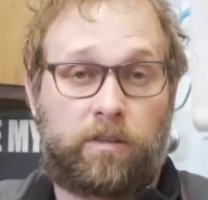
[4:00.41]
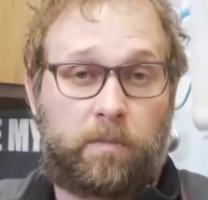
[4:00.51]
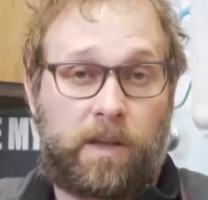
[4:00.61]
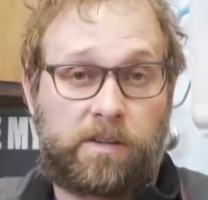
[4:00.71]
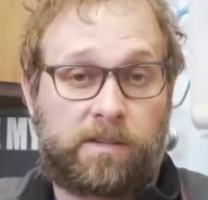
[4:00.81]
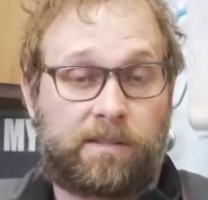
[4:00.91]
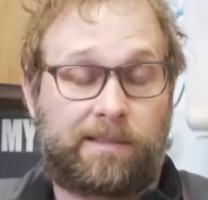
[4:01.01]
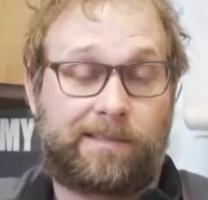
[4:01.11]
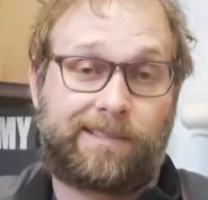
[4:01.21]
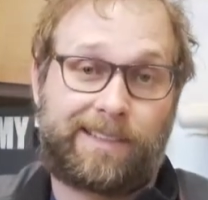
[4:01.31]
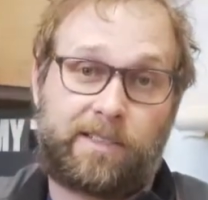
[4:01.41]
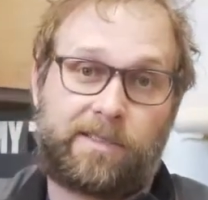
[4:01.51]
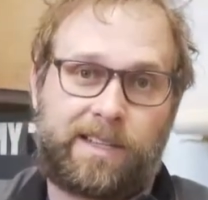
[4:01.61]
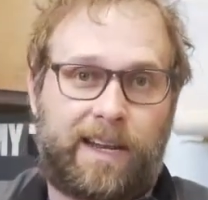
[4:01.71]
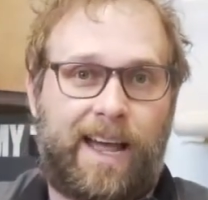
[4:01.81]
the patient, they do
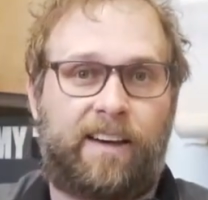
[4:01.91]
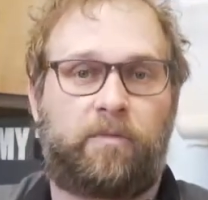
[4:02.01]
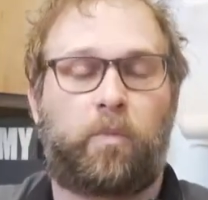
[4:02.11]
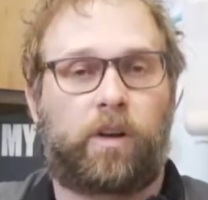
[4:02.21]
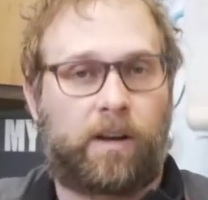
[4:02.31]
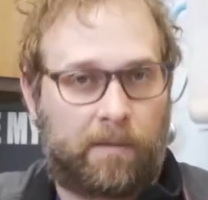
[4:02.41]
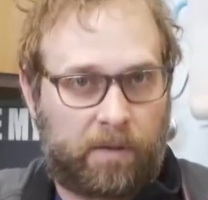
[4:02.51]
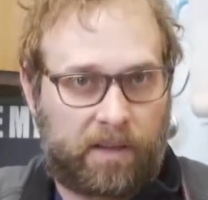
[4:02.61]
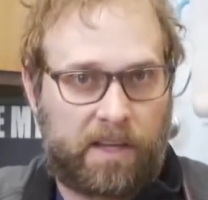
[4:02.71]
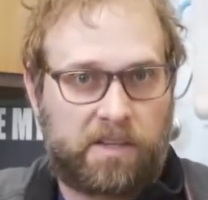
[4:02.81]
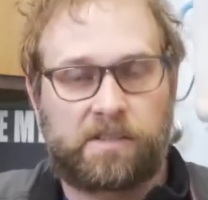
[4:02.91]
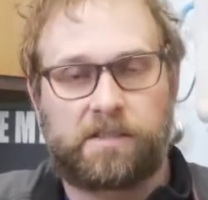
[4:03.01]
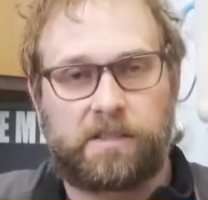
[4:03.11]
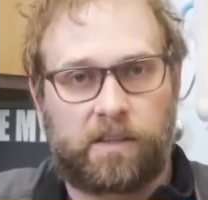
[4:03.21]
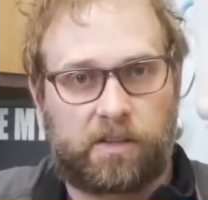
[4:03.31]
tend to have more
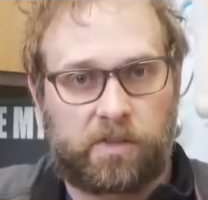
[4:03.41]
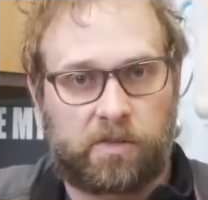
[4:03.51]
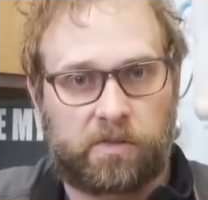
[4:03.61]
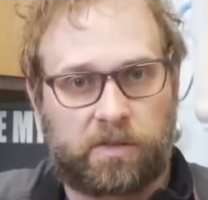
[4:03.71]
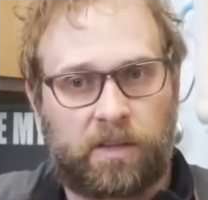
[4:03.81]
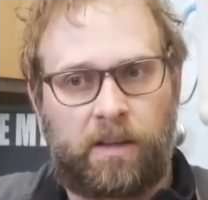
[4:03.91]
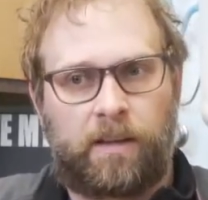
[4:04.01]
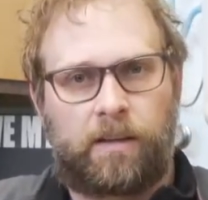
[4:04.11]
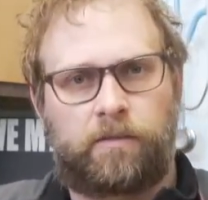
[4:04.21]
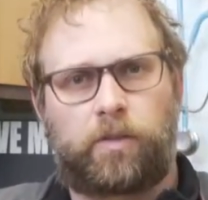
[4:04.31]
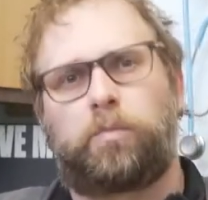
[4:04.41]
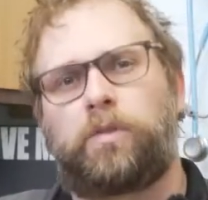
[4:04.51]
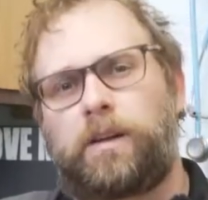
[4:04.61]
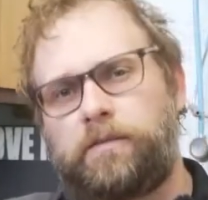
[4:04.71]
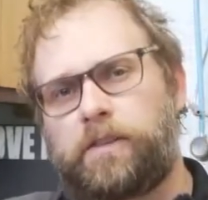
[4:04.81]
complications and issues for
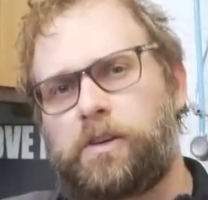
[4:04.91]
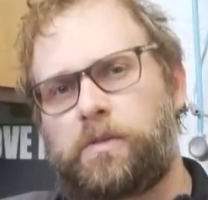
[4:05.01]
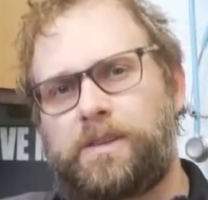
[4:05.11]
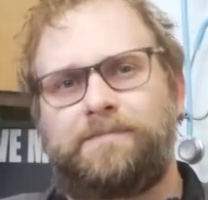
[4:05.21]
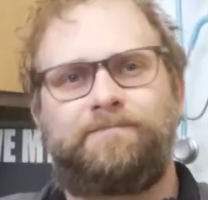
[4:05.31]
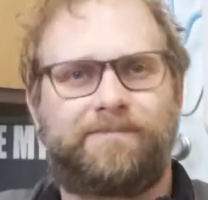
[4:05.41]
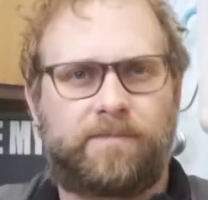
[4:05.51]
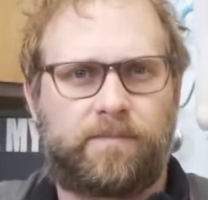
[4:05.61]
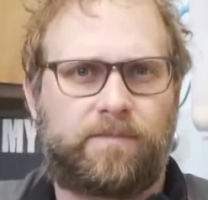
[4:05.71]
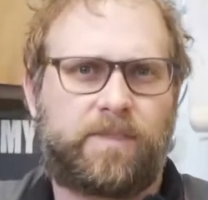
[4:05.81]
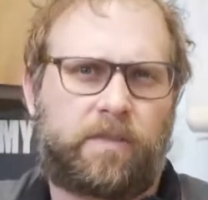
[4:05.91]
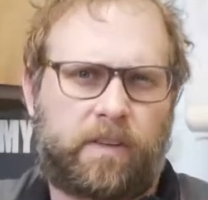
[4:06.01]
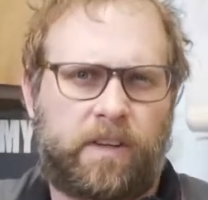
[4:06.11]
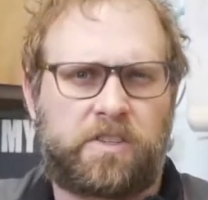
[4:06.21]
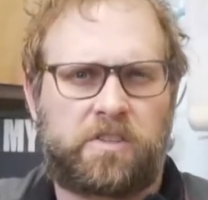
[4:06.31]
blood flow and
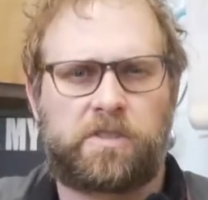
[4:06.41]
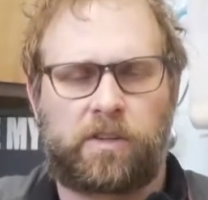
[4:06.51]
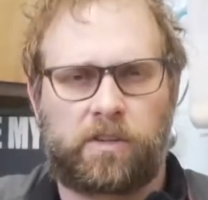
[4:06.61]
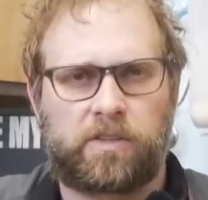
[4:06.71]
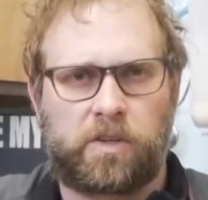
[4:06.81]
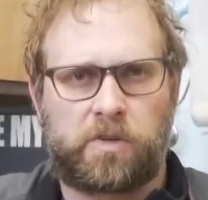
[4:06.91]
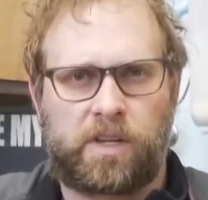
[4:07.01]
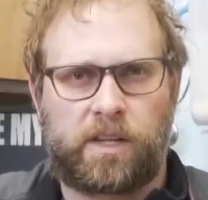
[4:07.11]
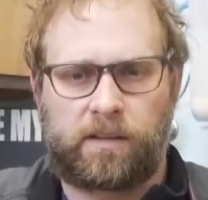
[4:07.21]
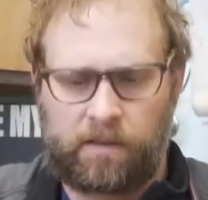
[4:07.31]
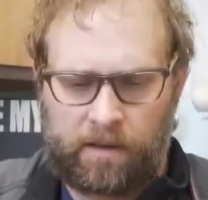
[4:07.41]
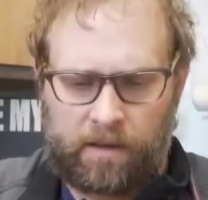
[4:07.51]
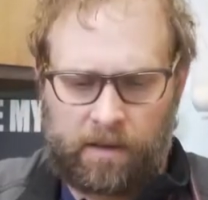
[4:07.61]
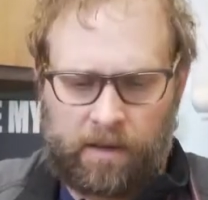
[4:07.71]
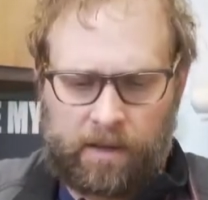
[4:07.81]
different issues that are associated.
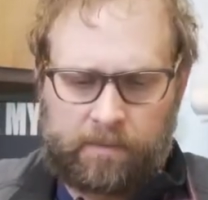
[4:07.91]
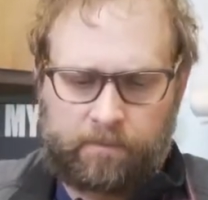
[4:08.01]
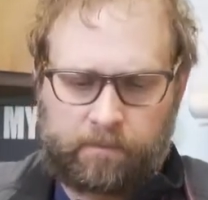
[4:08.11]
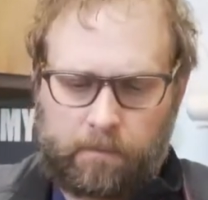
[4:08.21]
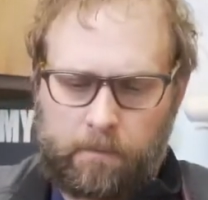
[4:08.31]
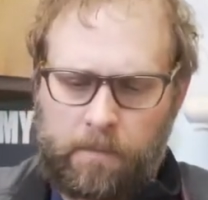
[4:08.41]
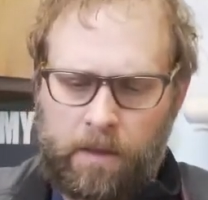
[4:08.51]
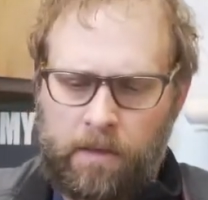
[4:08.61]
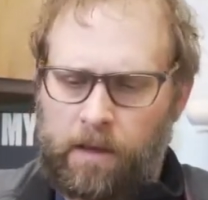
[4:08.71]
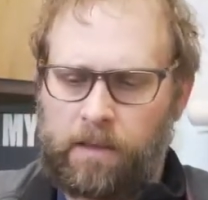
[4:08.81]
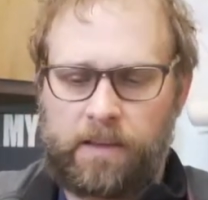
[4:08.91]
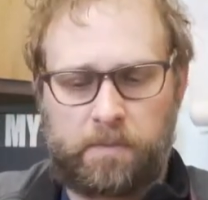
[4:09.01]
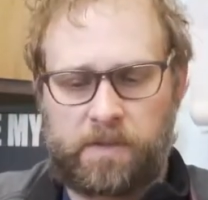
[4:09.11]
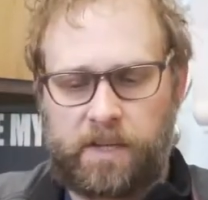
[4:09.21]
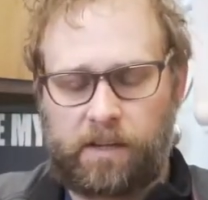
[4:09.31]
Now, this
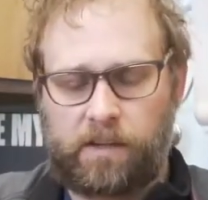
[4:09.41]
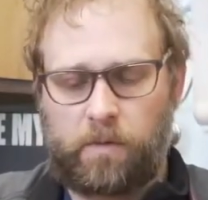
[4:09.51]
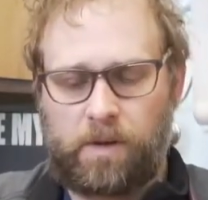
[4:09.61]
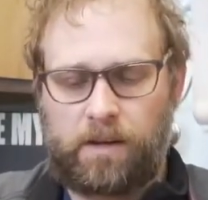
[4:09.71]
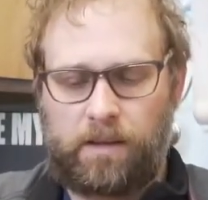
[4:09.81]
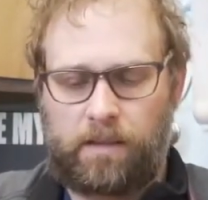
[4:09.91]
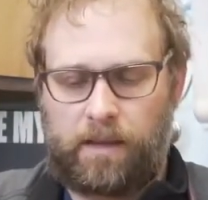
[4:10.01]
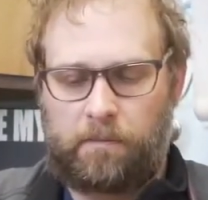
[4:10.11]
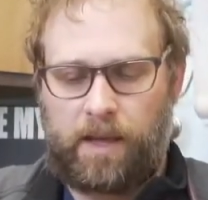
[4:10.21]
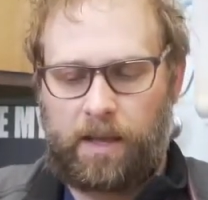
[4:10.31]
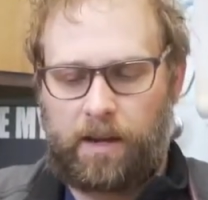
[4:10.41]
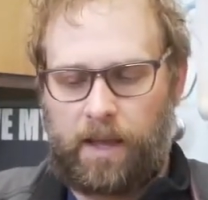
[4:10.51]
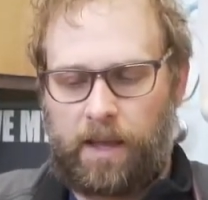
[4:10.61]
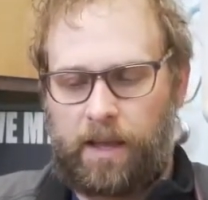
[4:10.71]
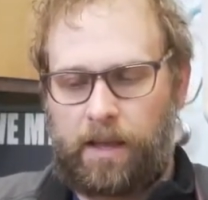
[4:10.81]
particular one, they made
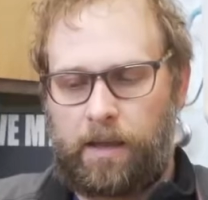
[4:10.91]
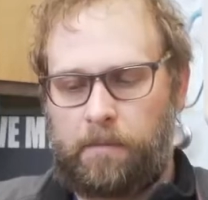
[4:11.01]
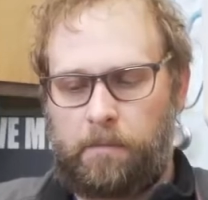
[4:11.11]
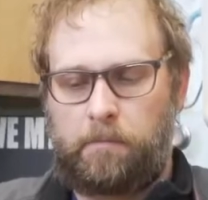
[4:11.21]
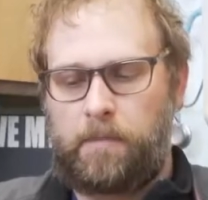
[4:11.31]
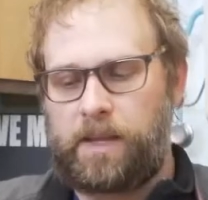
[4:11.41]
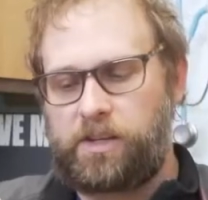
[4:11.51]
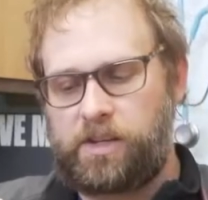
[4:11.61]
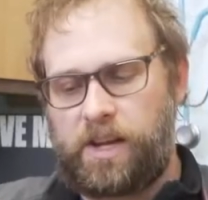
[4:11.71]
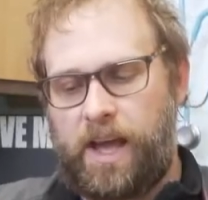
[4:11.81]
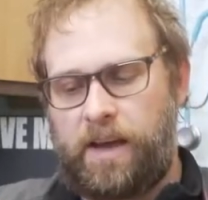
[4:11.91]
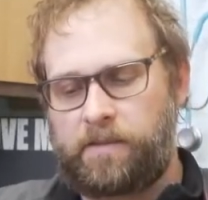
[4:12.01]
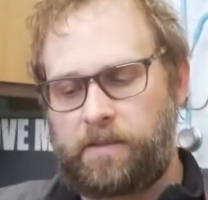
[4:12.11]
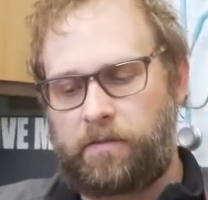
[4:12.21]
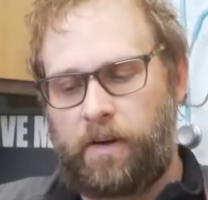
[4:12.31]
a
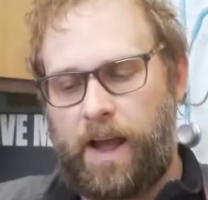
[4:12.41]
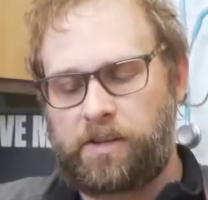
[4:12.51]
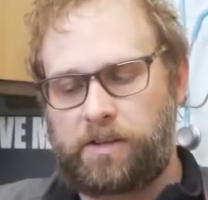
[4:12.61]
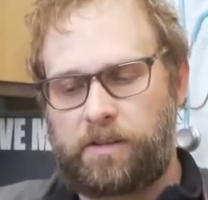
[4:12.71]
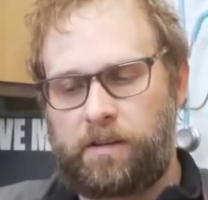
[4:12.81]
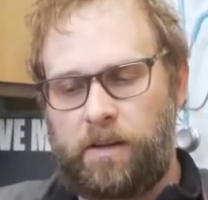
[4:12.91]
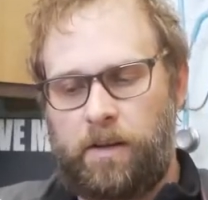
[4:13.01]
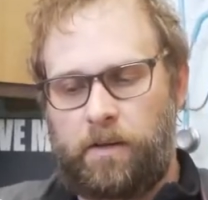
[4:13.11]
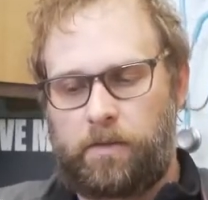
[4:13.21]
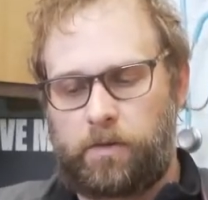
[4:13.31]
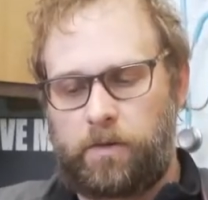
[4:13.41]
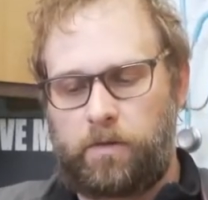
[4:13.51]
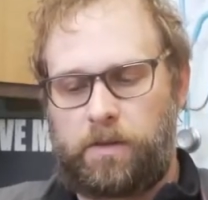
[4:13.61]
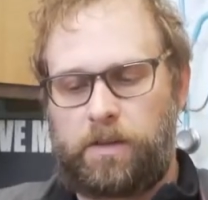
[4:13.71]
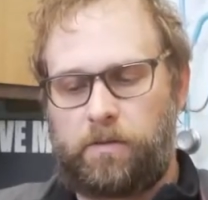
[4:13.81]
mid-shaft fracture
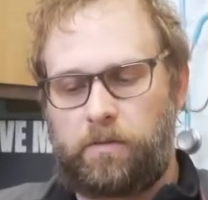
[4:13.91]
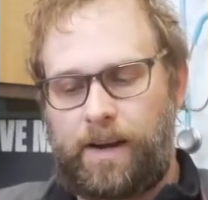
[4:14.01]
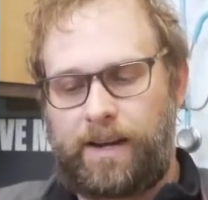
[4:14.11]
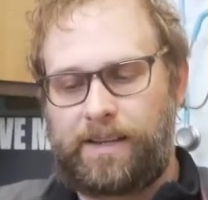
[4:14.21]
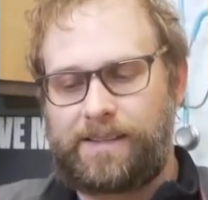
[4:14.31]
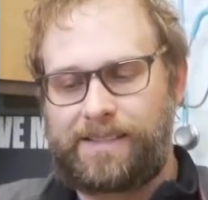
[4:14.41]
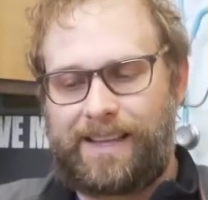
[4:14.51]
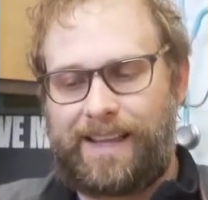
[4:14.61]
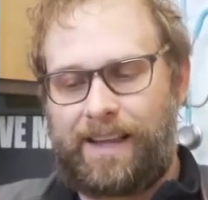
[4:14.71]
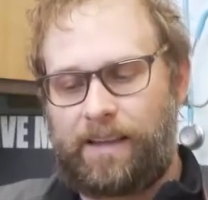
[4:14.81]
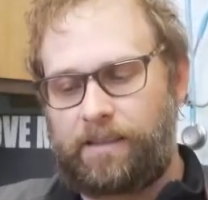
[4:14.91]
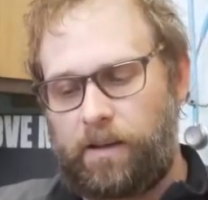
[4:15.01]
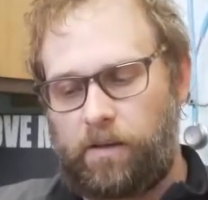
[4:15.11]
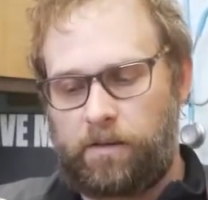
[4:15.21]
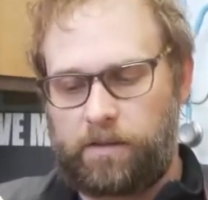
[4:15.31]
through the radius and
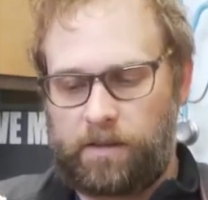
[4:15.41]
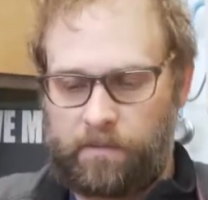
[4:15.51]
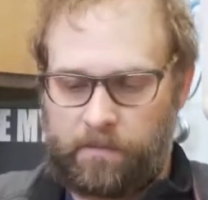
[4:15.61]
the ulna.